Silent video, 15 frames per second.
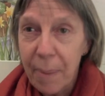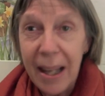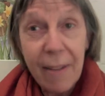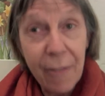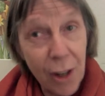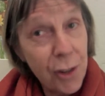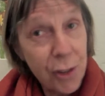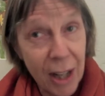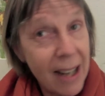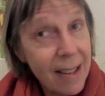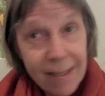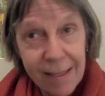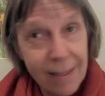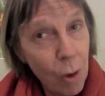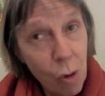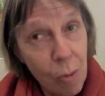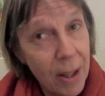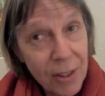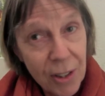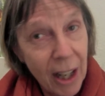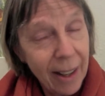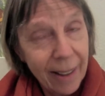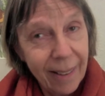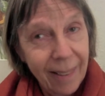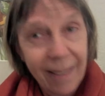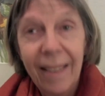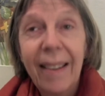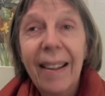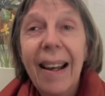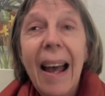but in those days, almost none.
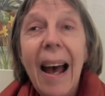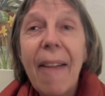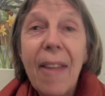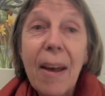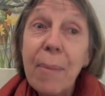And